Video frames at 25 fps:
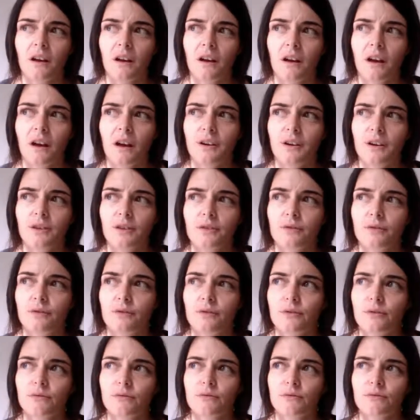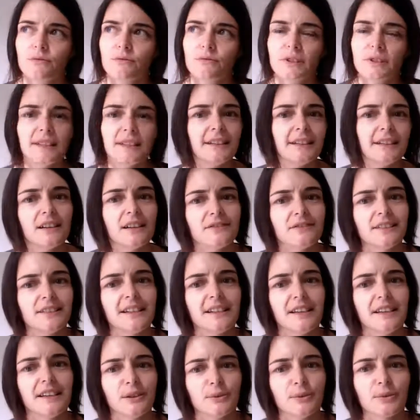kind of really
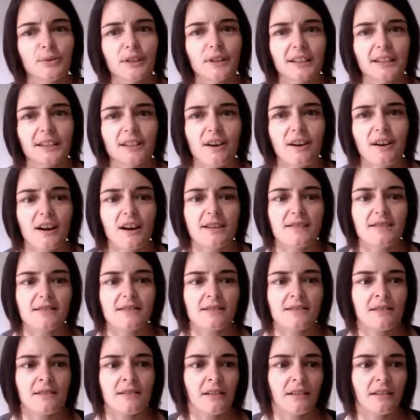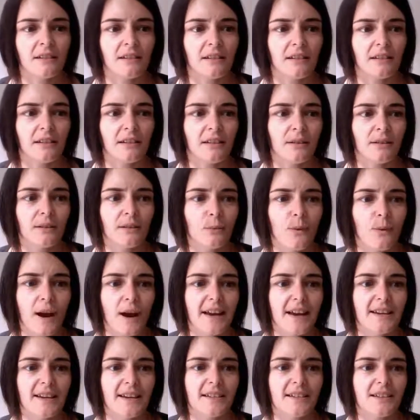lovely, and a really nice
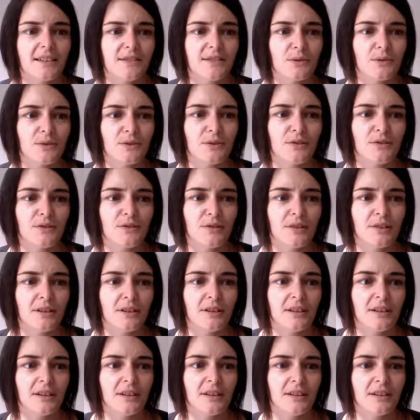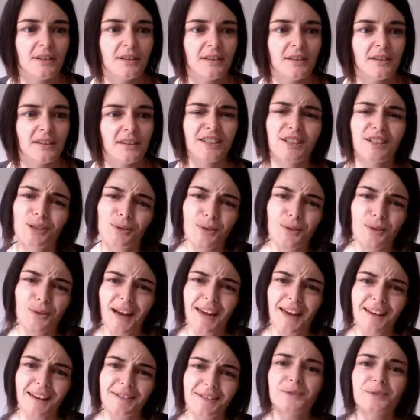way to sort of, a little
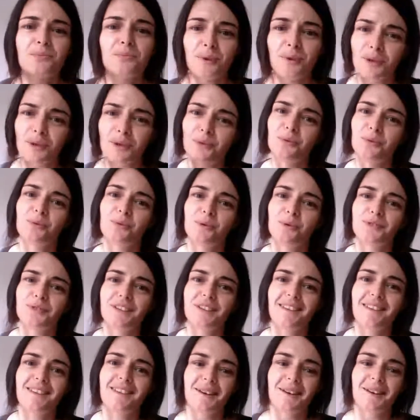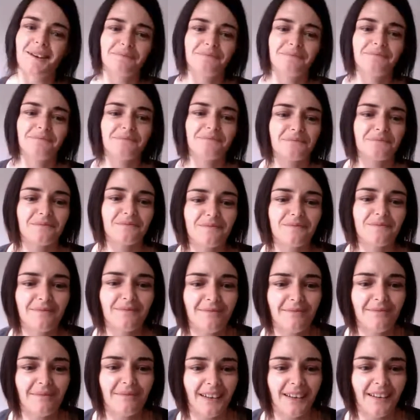way to bring the world together.
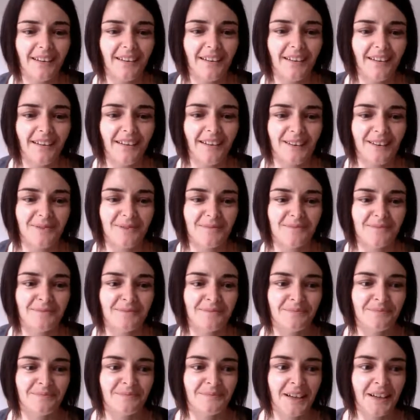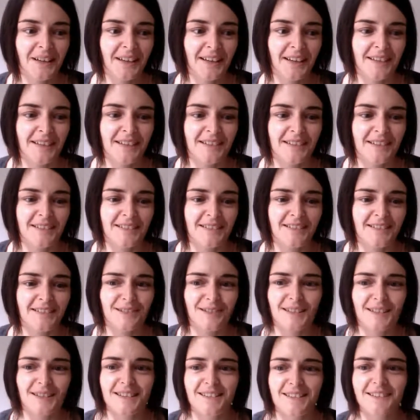
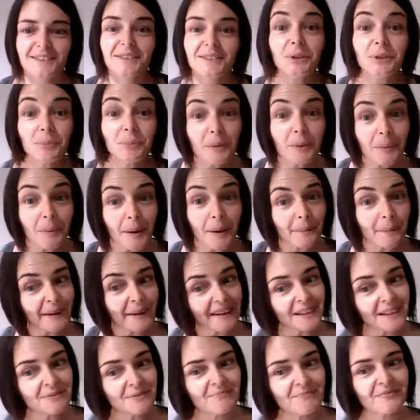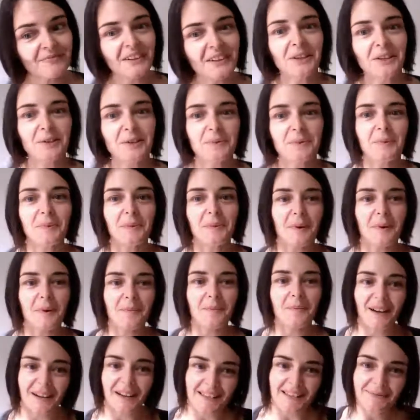So that's a little bit about me, a little bit
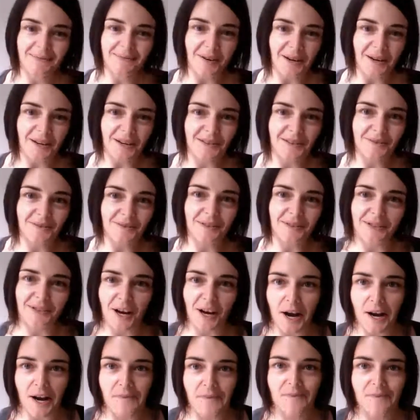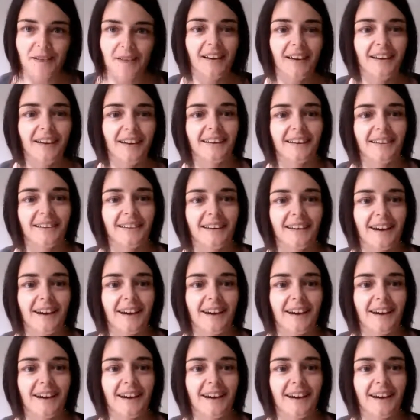about my experience with time, and